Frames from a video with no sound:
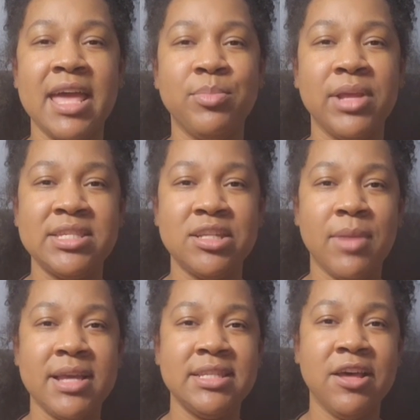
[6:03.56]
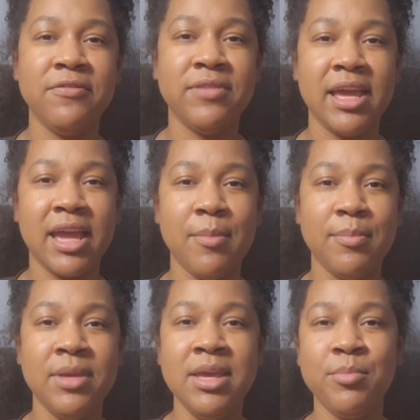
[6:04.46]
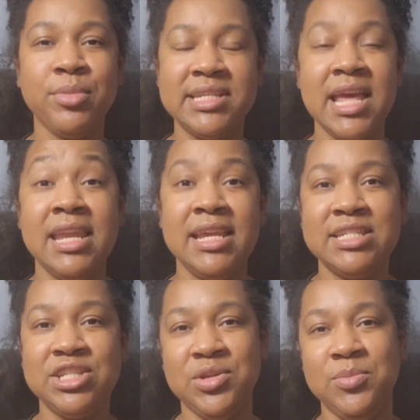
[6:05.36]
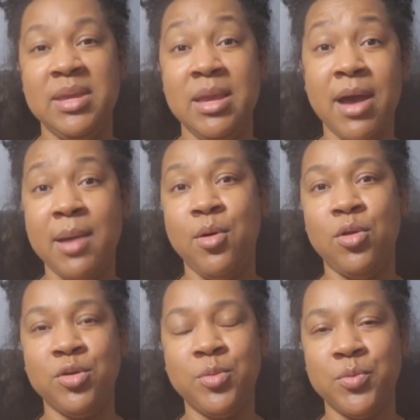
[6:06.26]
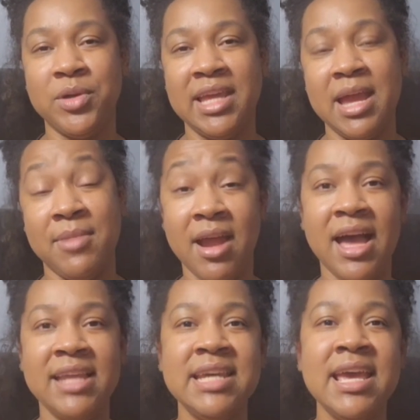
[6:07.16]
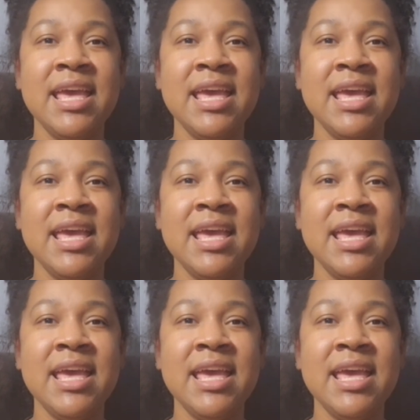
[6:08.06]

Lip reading: I had placed on myself, like I'm pretending to be bipolar when really I'm not,